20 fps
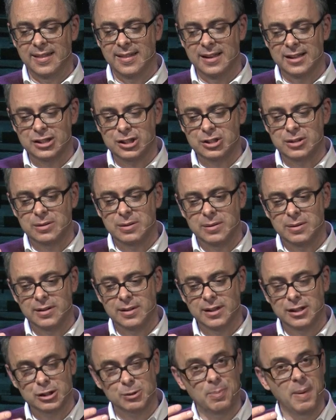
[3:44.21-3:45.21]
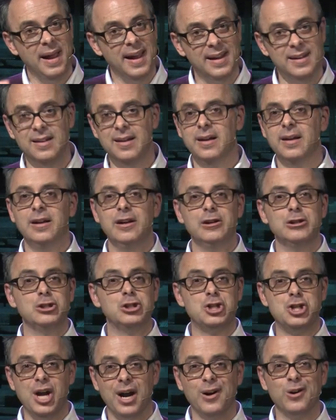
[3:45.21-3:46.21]
this this man
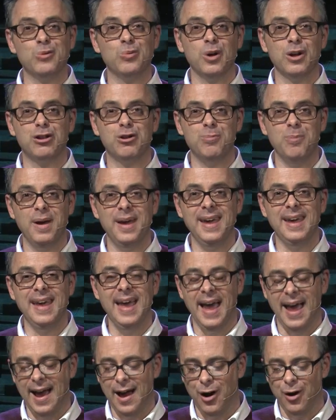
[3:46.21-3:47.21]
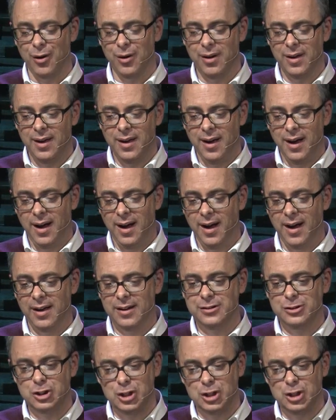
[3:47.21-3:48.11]
shared with me how uh,